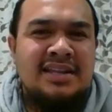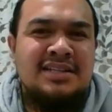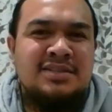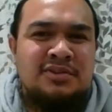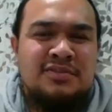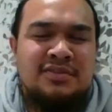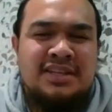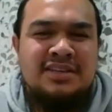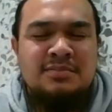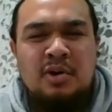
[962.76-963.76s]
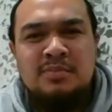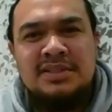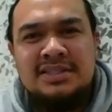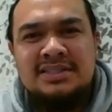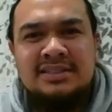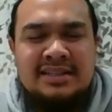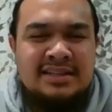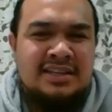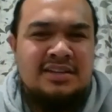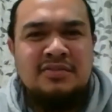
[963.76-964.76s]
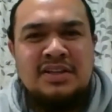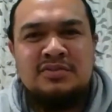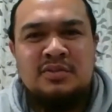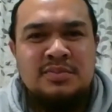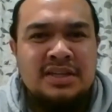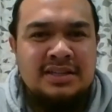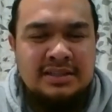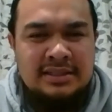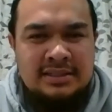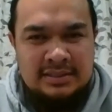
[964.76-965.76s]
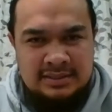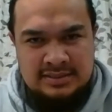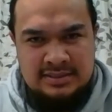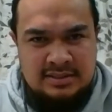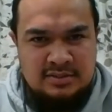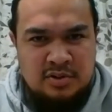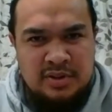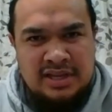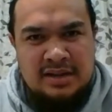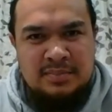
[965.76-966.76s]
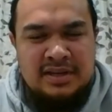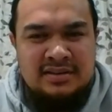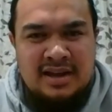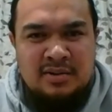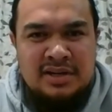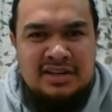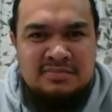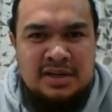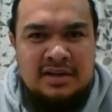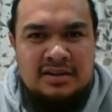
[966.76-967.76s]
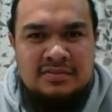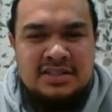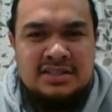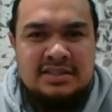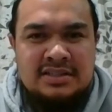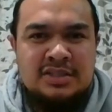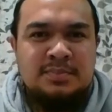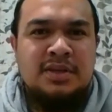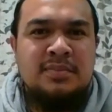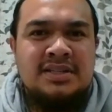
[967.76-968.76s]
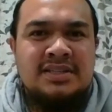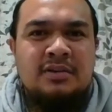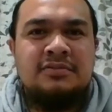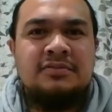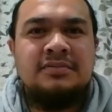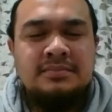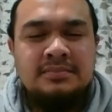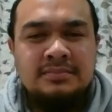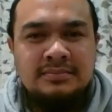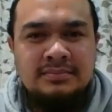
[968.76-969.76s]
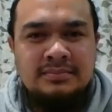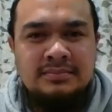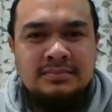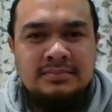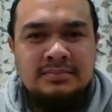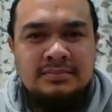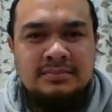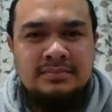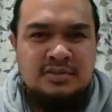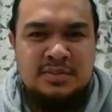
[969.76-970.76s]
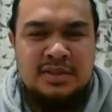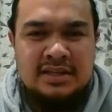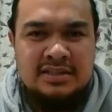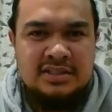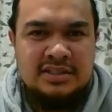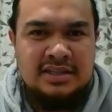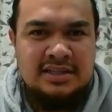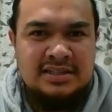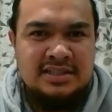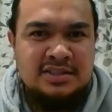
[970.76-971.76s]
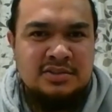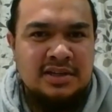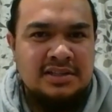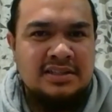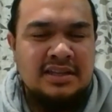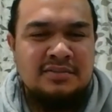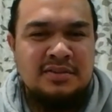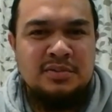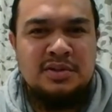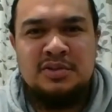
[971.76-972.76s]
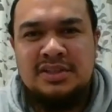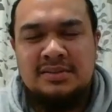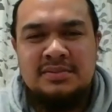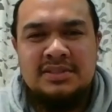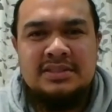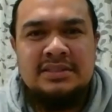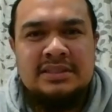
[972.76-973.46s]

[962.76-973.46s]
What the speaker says: that's one of the key moments and the key things for me growing up and how I live my life is just being myself. Excuse me. And it's just like I said to you the other day, I think we caught up, is,